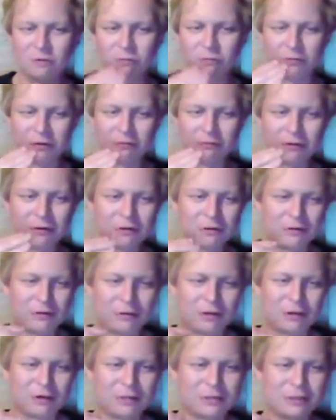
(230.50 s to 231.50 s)
When we
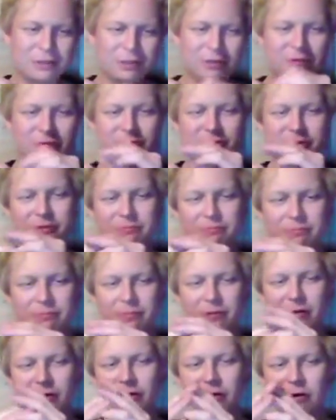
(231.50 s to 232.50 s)
look at ourselves
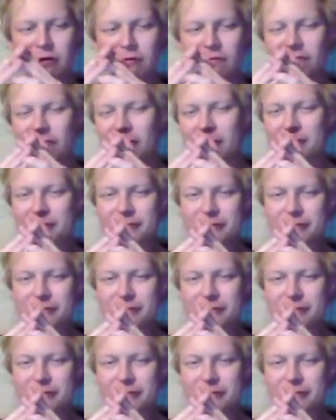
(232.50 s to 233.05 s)
from